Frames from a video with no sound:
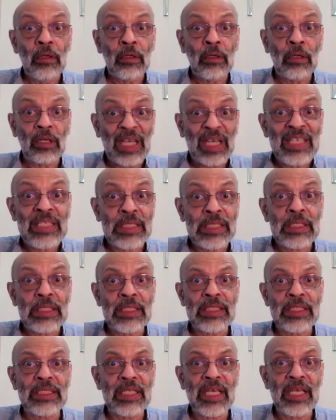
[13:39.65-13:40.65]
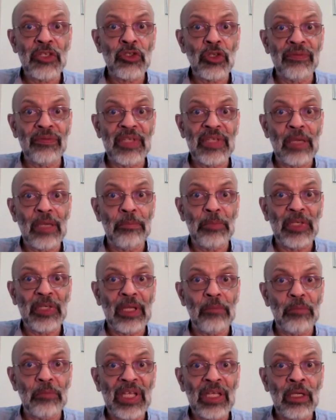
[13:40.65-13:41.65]
crisis stage of the
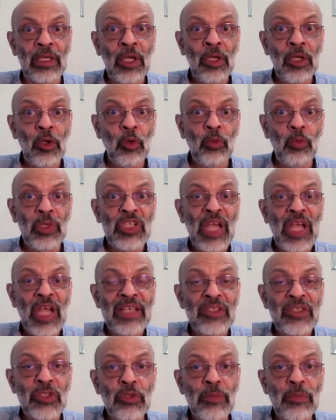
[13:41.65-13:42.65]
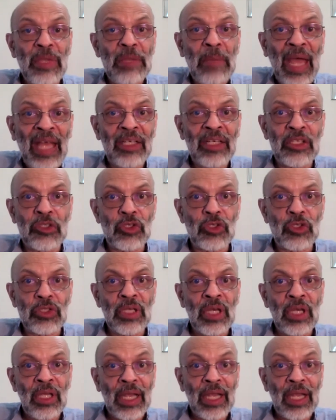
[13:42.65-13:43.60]
epidemic, which has to be managed.